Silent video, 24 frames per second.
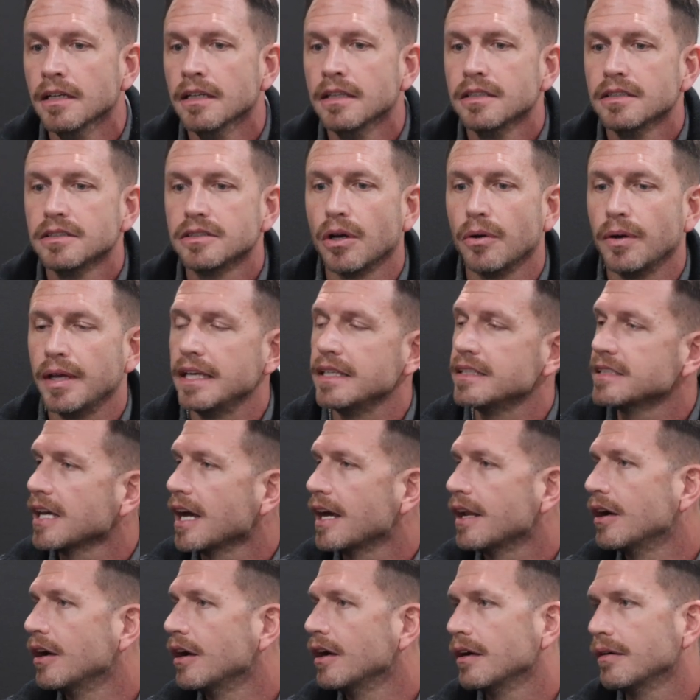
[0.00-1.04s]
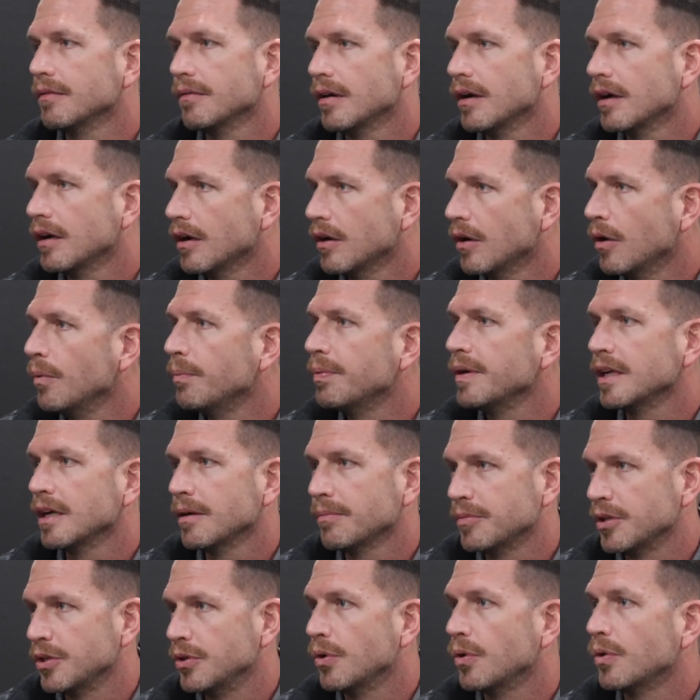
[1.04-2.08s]
so he's kind of opened
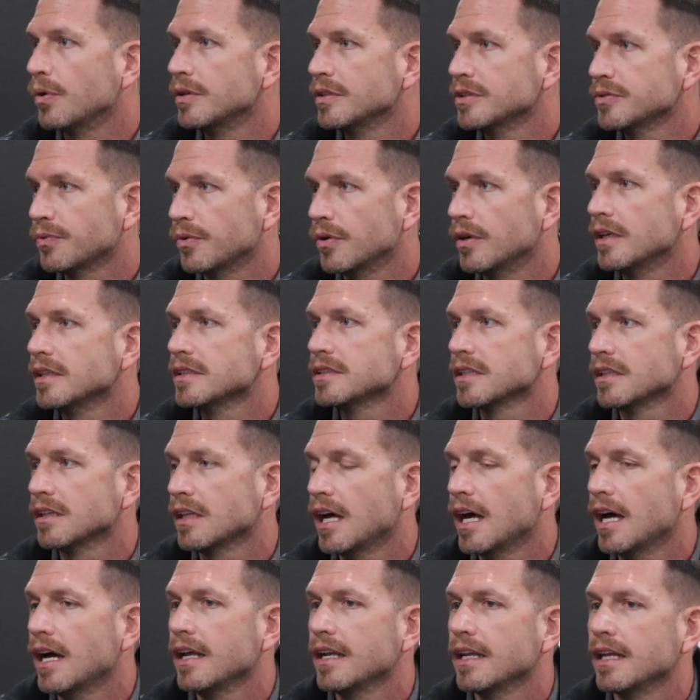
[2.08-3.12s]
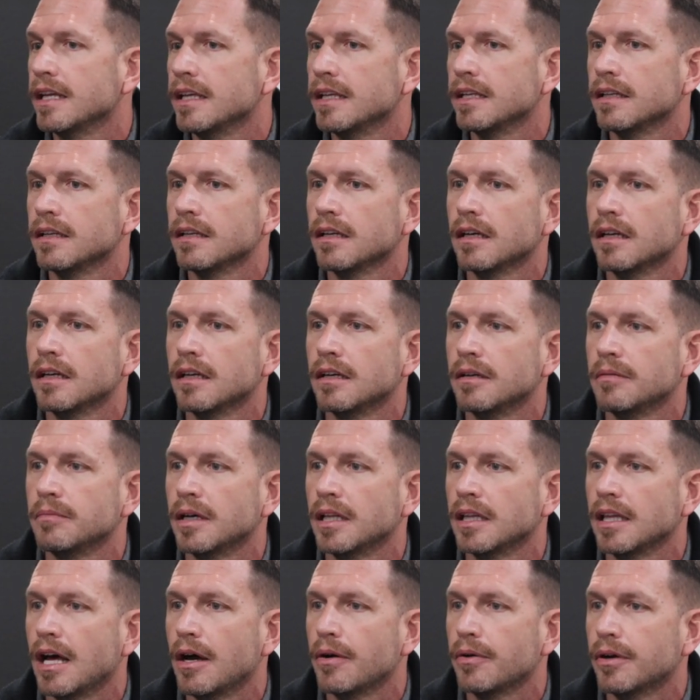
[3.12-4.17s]
up the doors for us a lot and
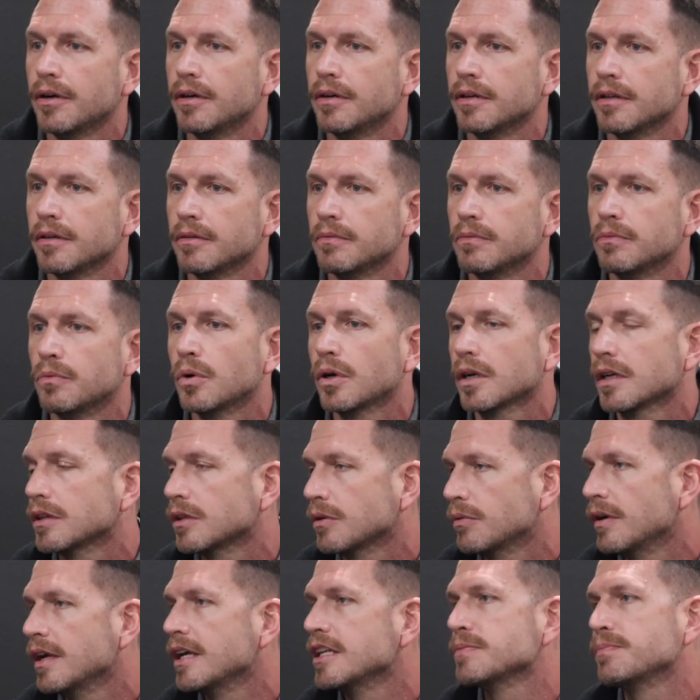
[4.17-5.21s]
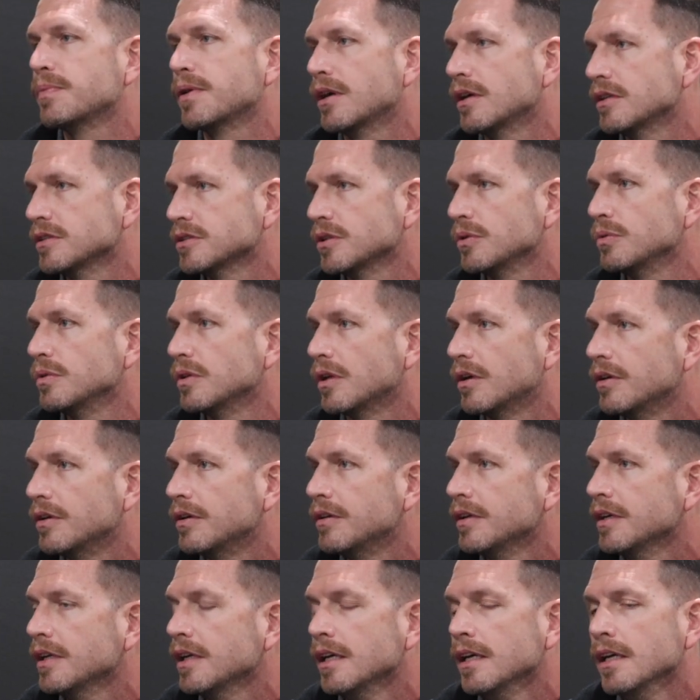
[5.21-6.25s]
allowed her to work at the ranch, but also
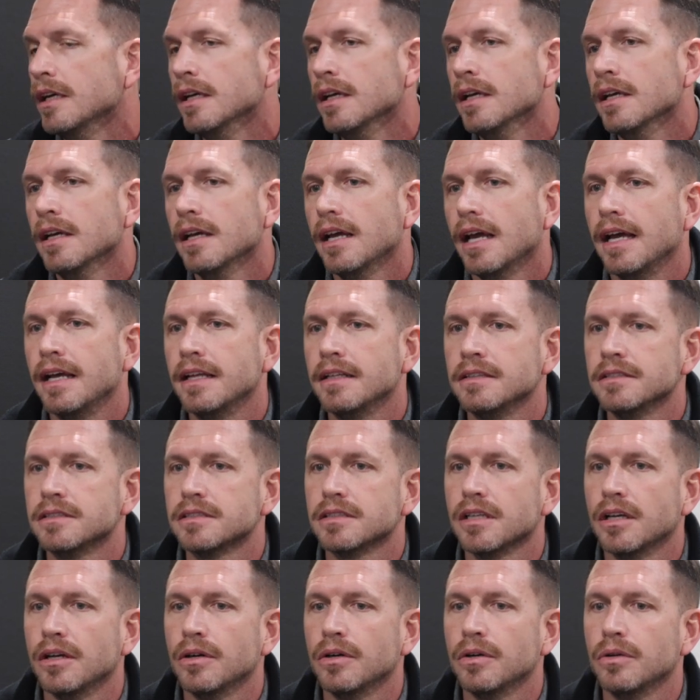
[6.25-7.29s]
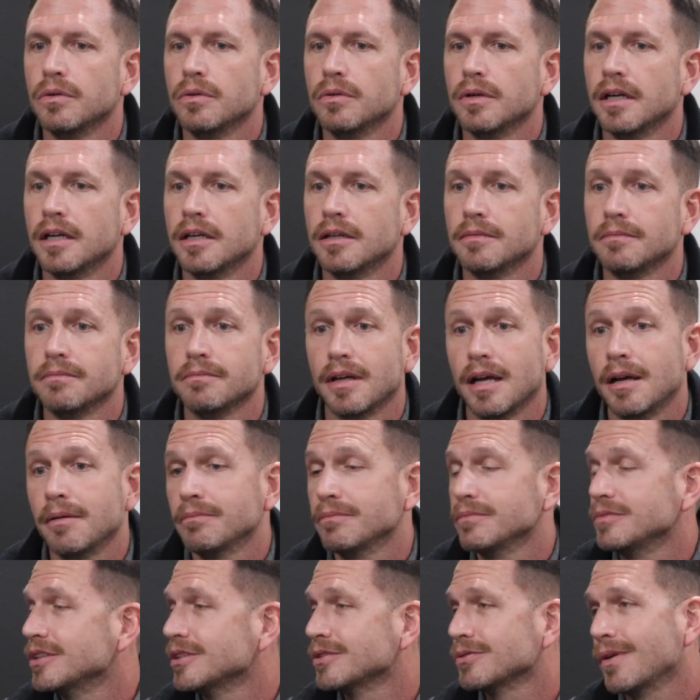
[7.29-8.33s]
learn. And so
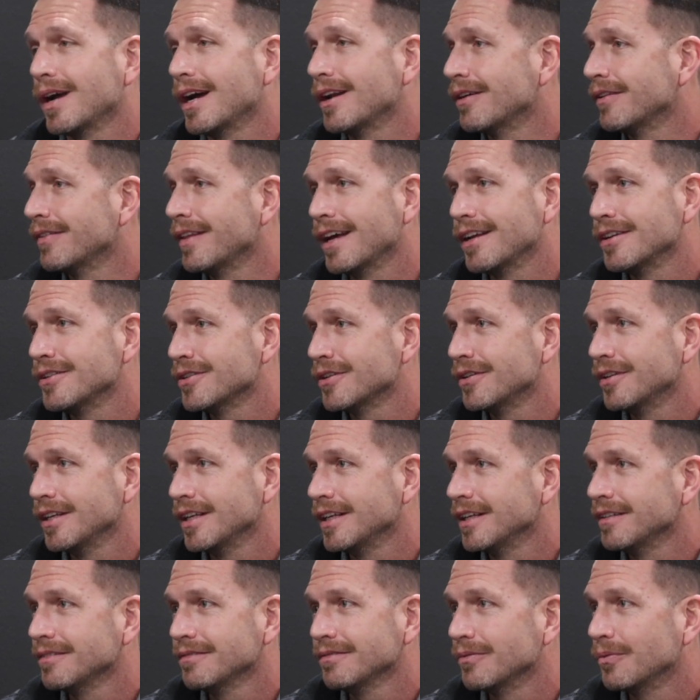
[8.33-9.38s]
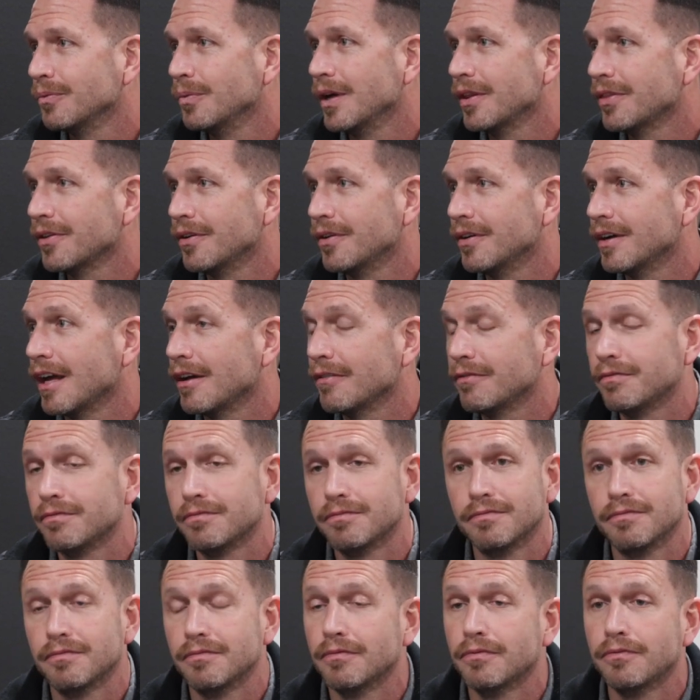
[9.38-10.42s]
I'm just right on that journey with her, and I've
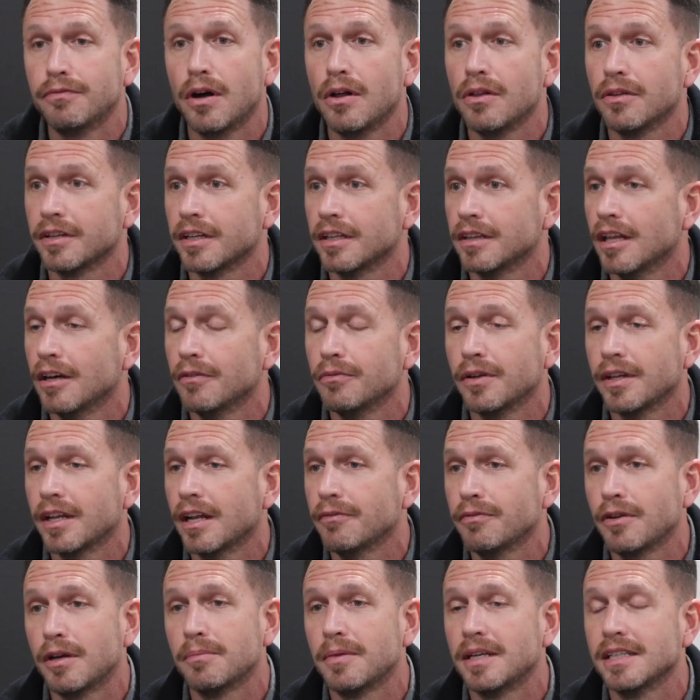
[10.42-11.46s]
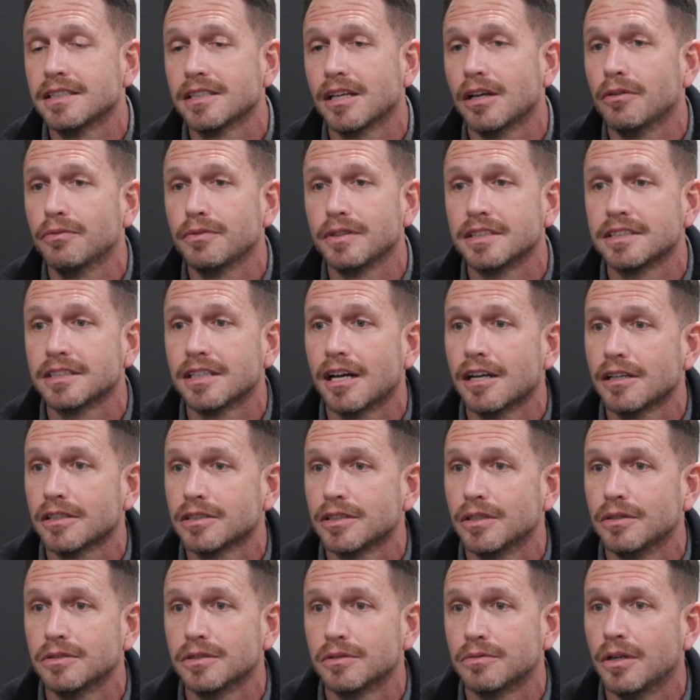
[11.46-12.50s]
fallen in love with it. I found myself at stock
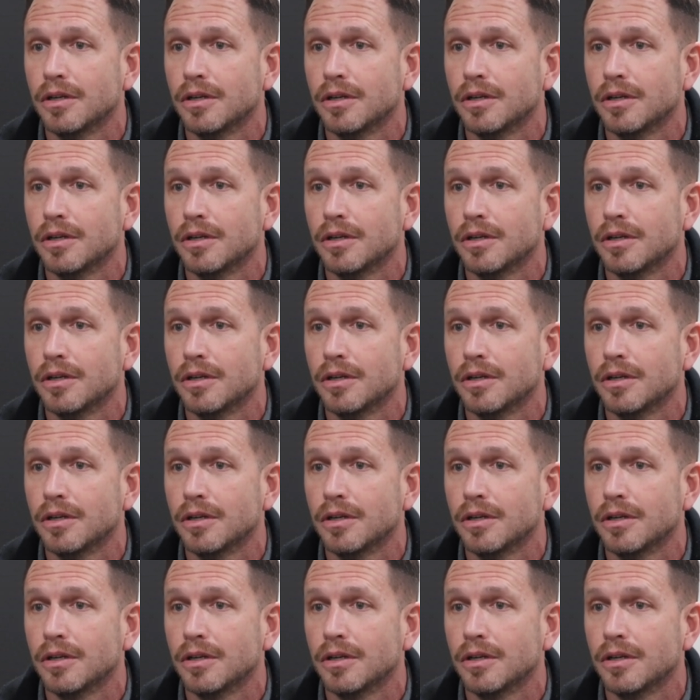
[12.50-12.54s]
shows and